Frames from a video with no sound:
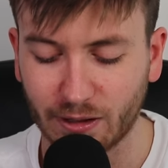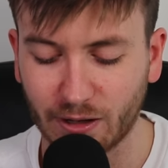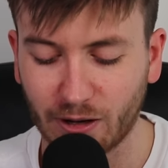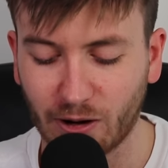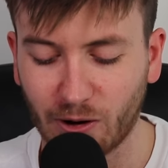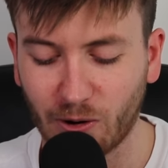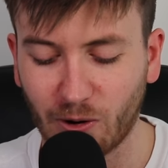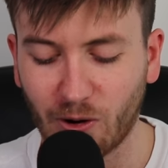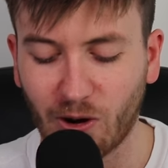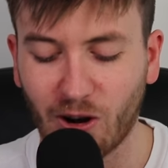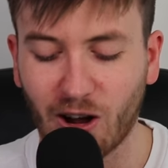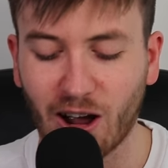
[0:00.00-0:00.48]

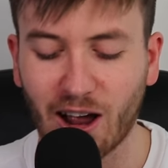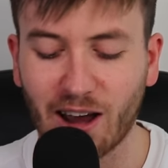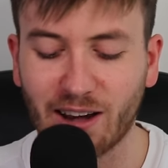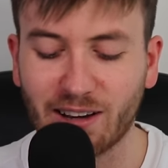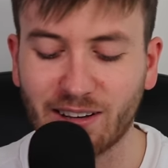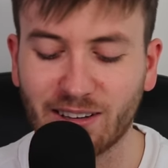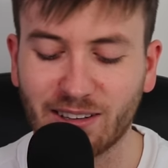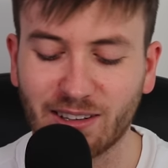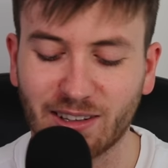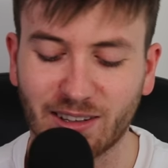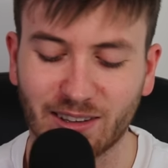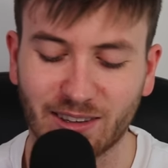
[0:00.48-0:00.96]
All right.
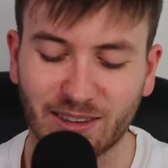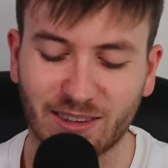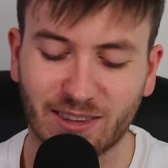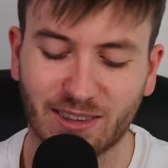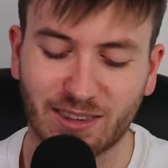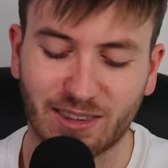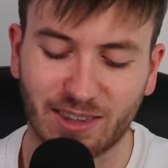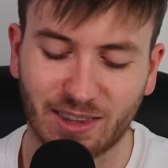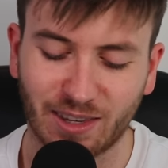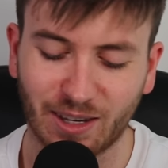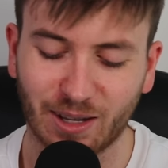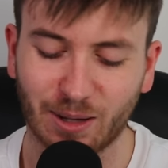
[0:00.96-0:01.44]

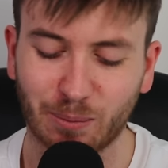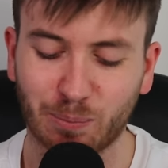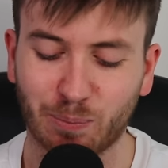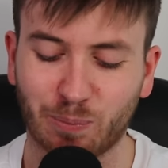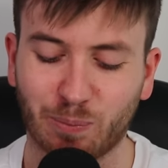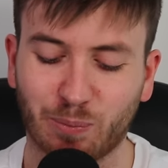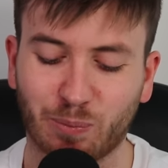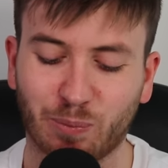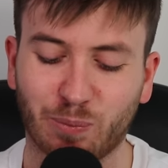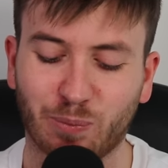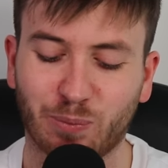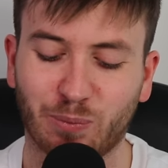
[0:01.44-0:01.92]
The
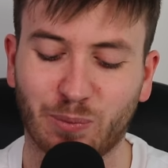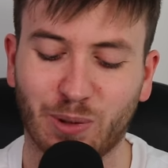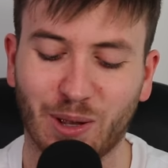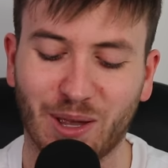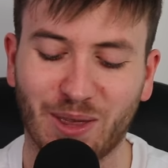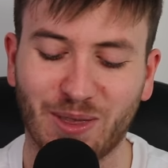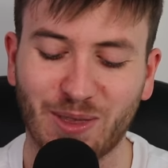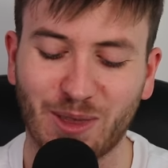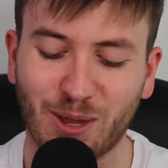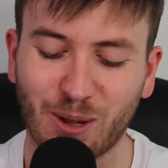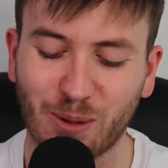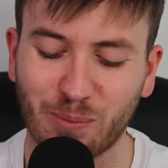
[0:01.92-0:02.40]

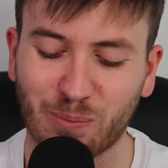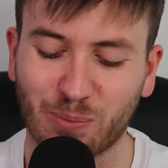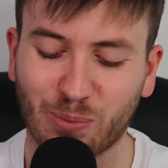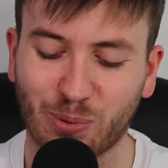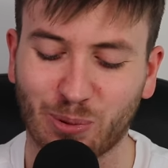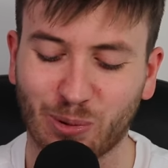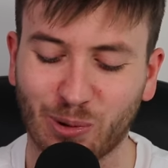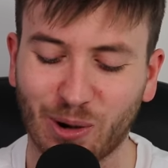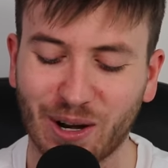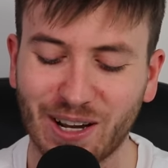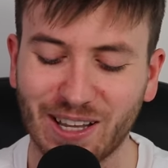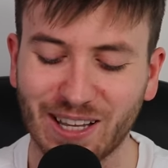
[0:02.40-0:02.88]

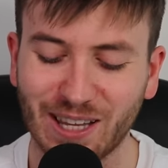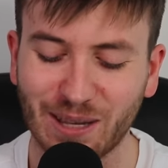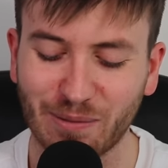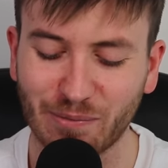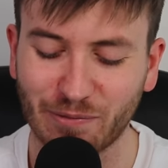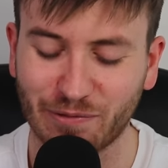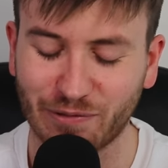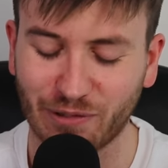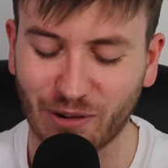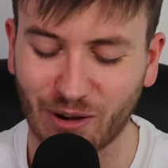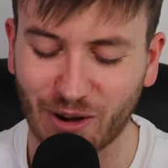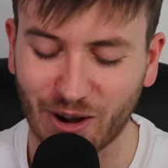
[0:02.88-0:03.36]

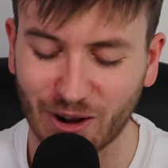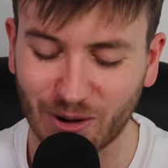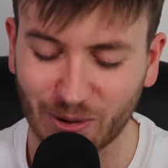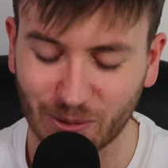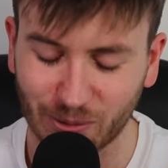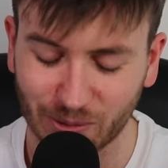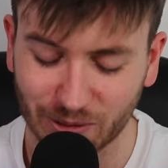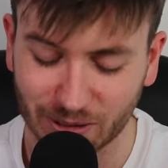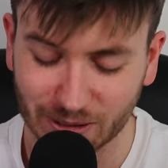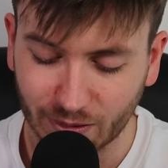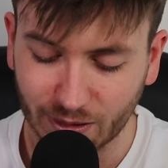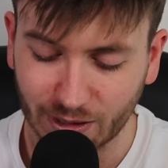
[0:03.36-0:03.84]
prelim
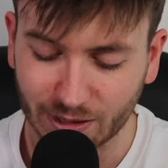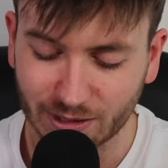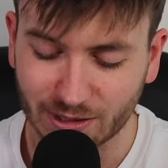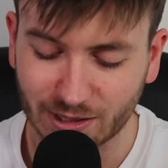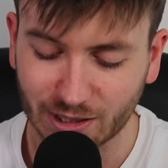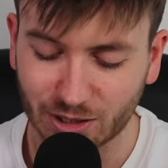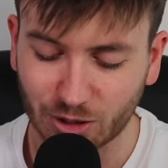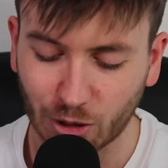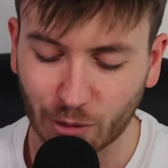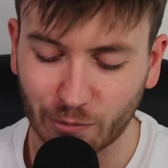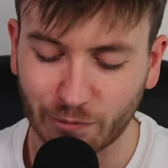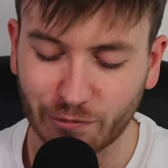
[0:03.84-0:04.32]
final. It's
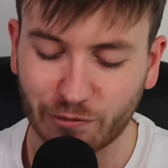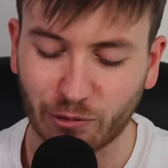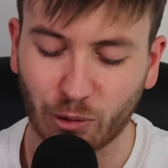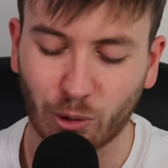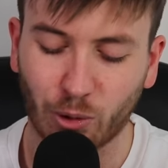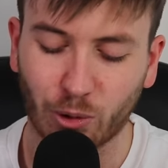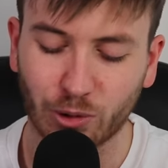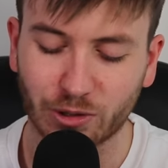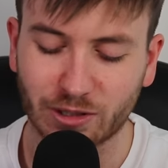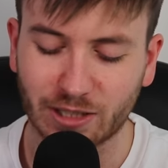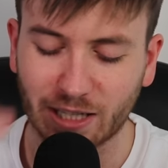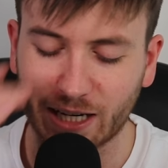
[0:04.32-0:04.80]
the top
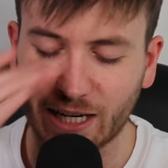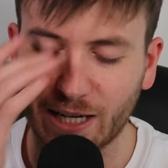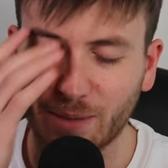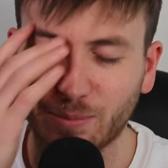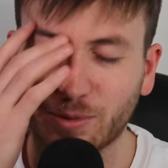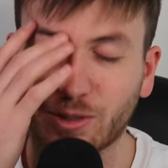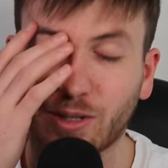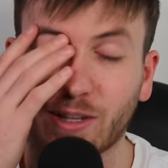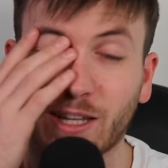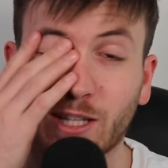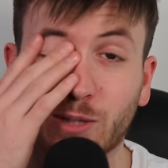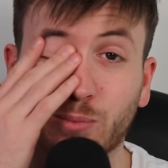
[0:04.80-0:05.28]
four
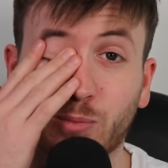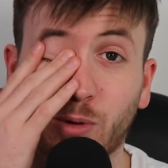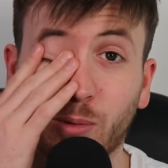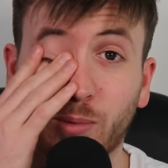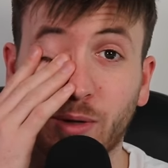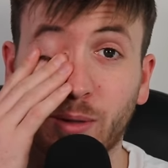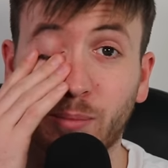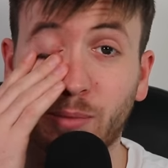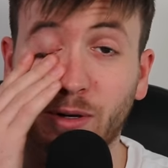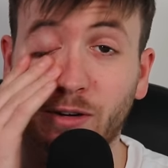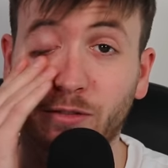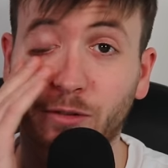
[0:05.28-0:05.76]
teams, so that's
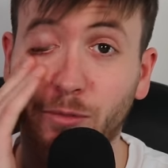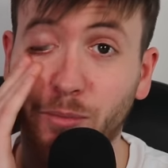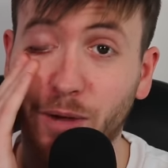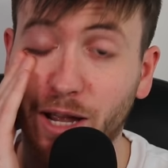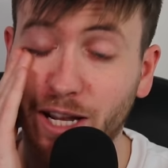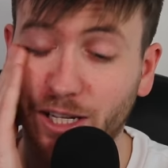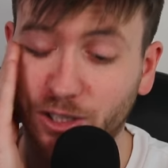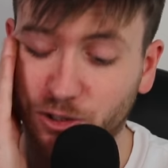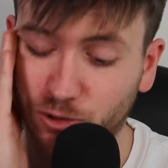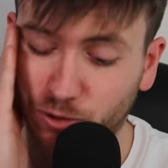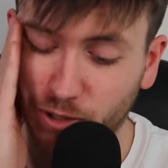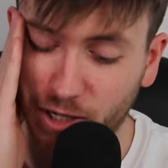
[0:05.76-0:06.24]
probably a bit of a
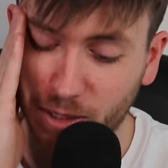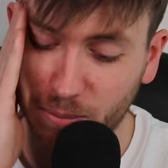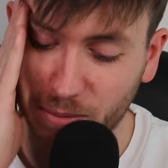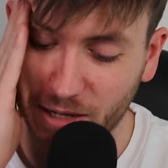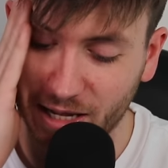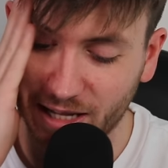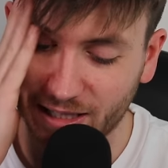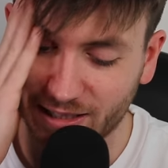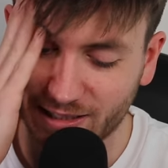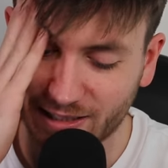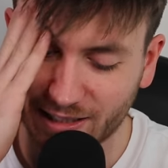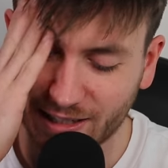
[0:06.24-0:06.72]
mainstream
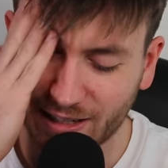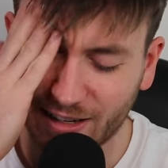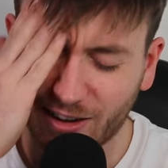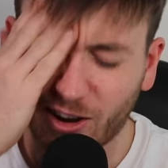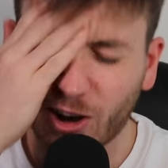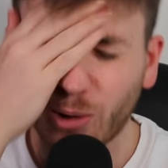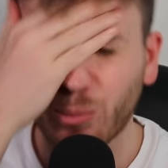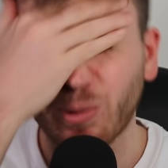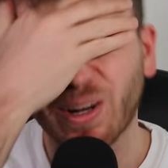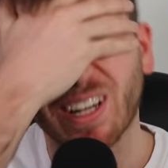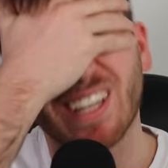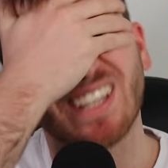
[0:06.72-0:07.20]
answer.
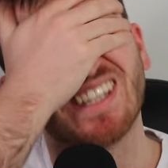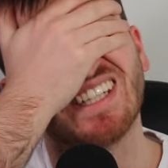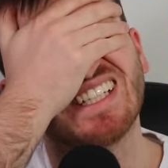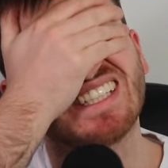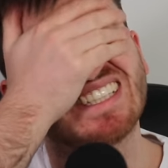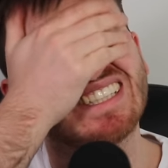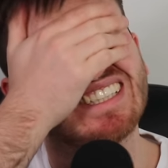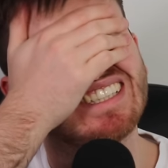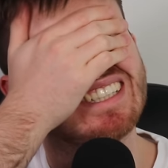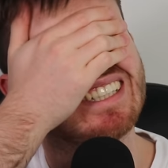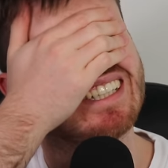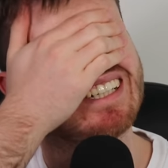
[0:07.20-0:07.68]
I reckon the
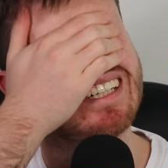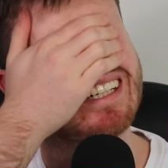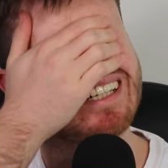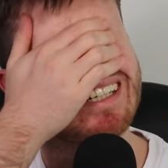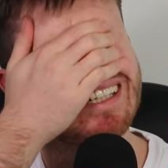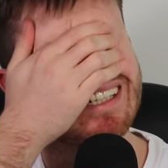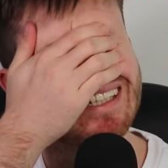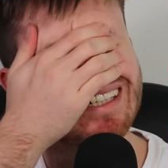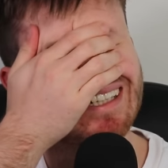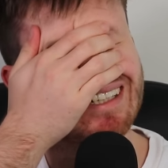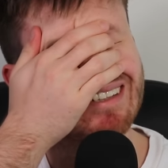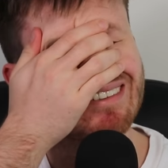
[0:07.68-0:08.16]

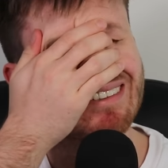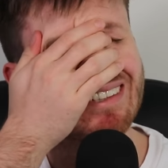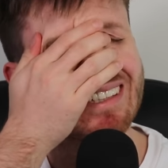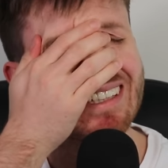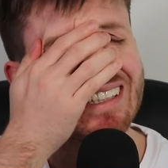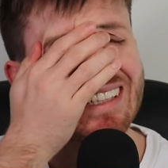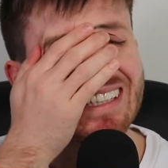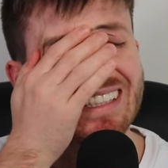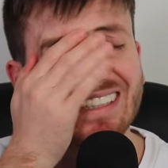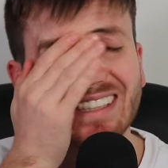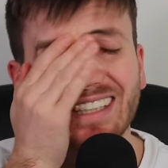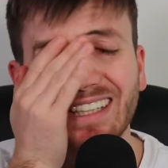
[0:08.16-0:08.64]

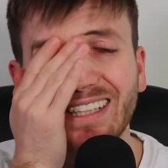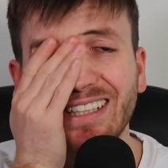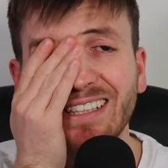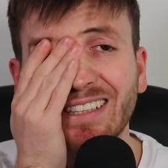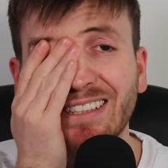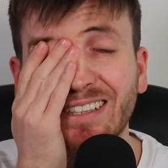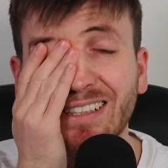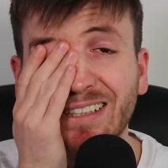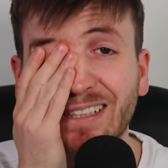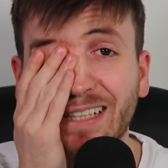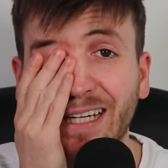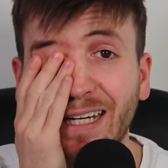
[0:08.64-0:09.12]
D's
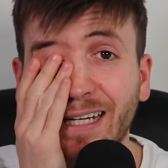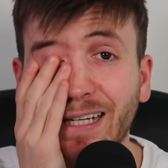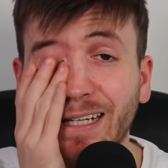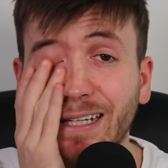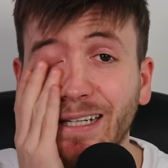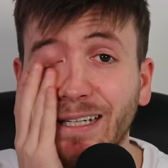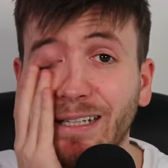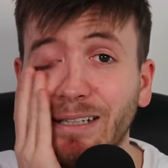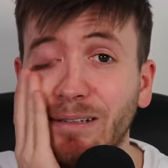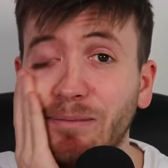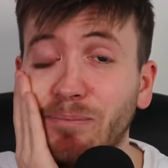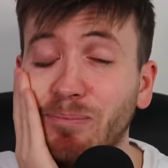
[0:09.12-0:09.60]
could get in
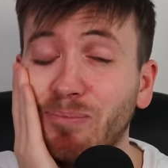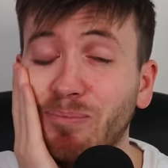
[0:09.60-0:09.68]
it.